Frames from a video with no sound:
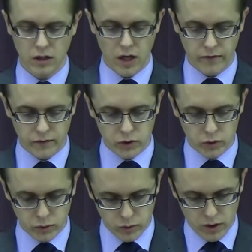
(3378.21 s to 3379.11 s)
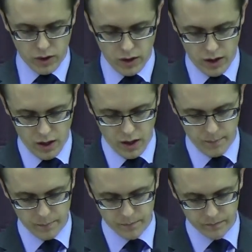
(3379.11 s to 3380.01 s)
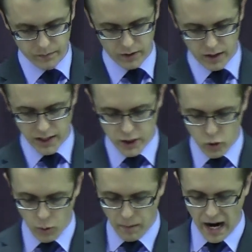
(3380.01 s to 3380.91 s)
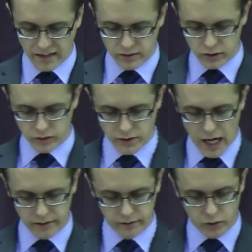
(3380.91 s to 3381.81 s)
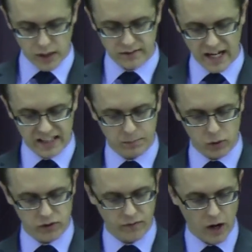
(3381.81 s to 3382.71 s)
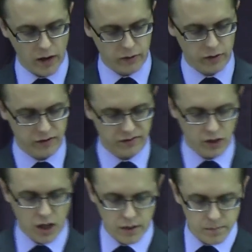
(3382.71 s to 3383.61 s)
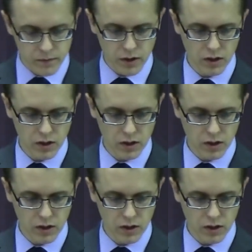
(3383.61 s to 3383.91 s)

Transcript: If you, um, he who abides in the doctrine of Christ has both the Father and the Son.